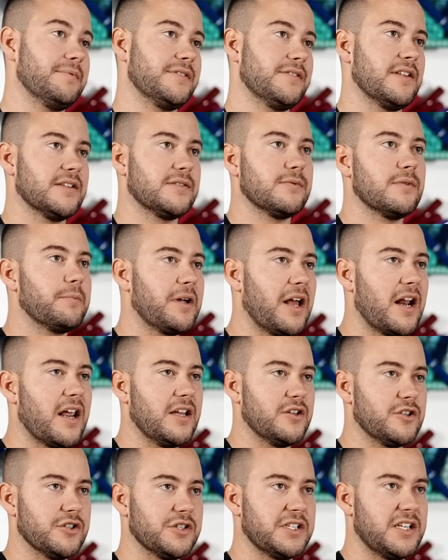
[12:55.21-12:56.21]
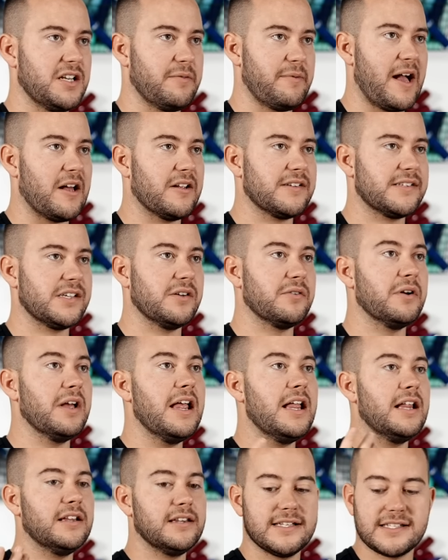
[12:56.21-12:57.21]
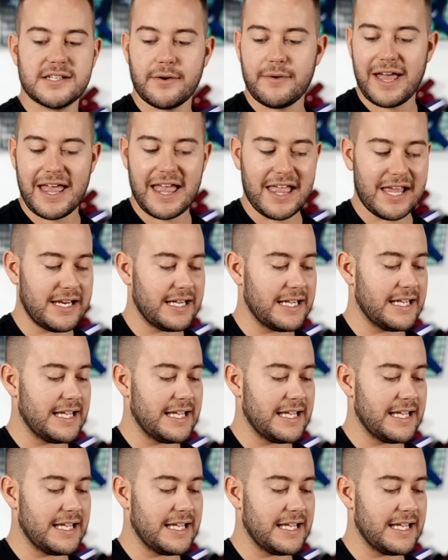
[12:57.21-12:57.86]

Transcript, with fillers: So that's what I'm kind of interested about. So let's go ahead,